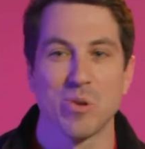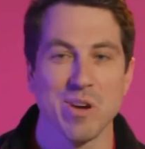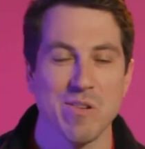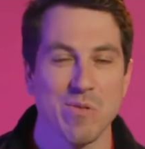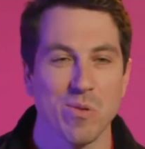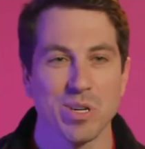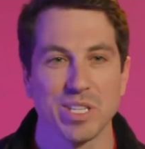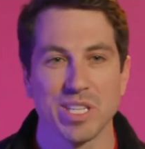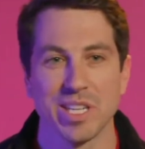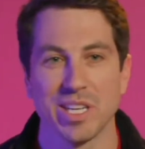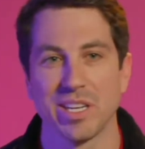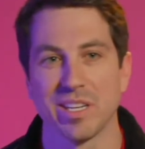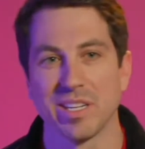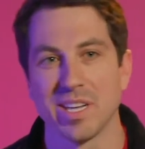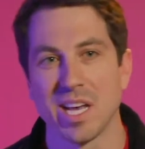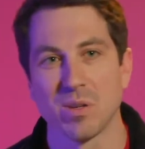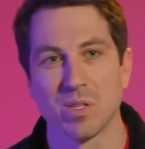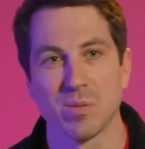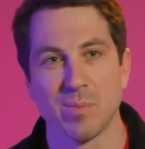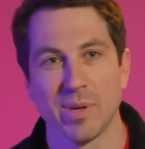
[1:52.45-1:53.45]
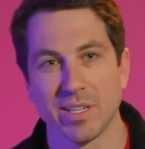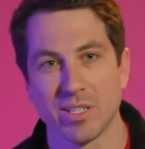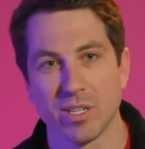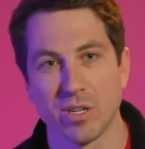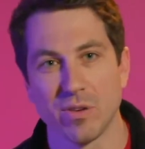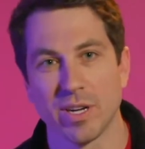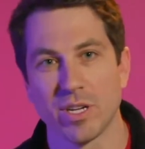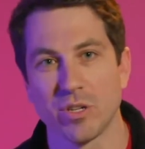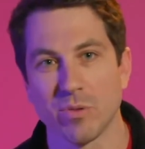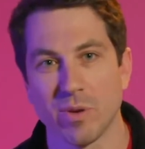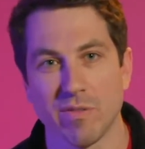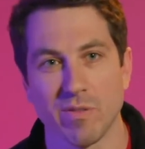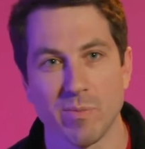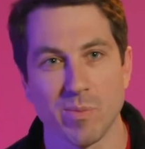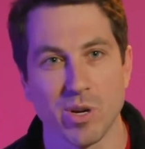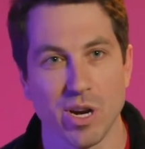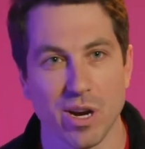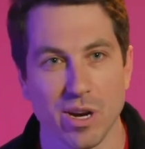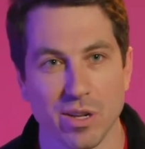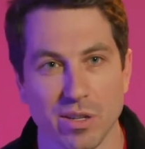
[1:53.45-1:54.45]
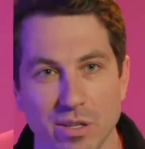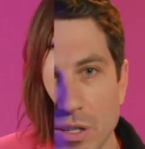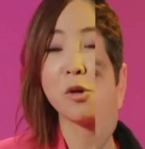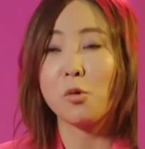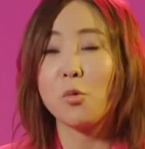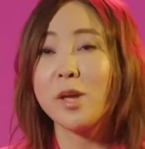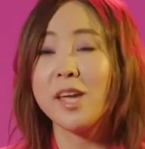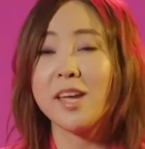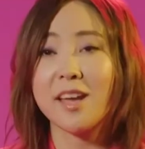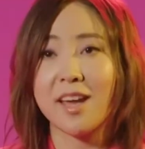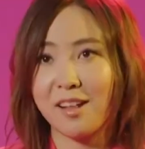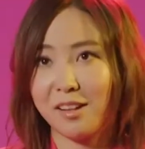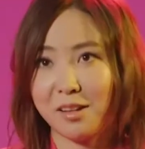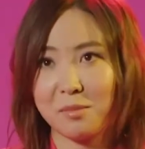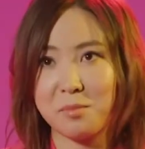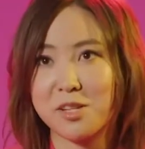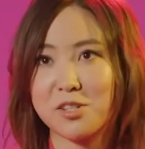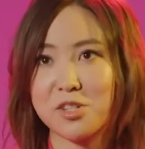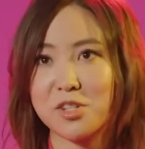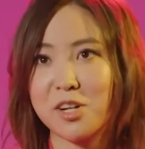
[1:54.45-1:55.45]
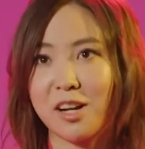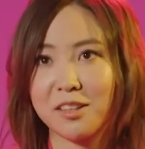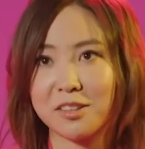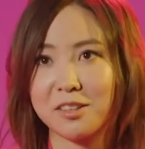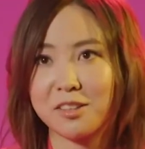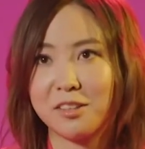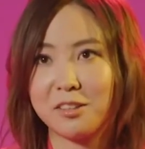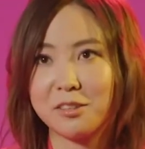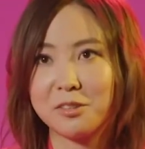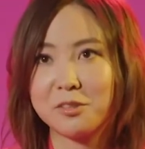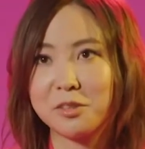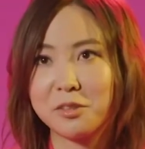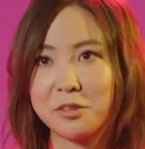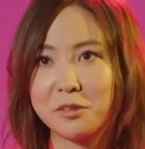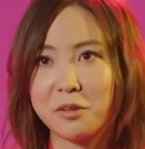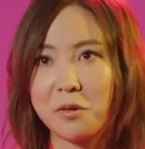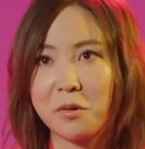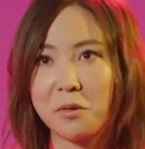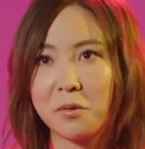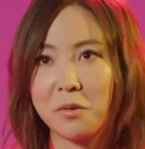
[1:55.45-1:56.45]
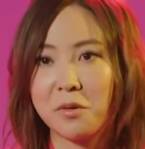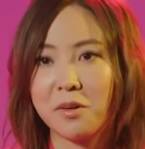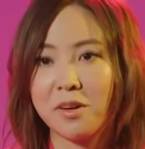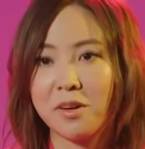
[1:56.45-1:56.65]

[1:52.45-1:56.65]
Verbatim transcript: All honorees, also called listers, are under the age of 30 and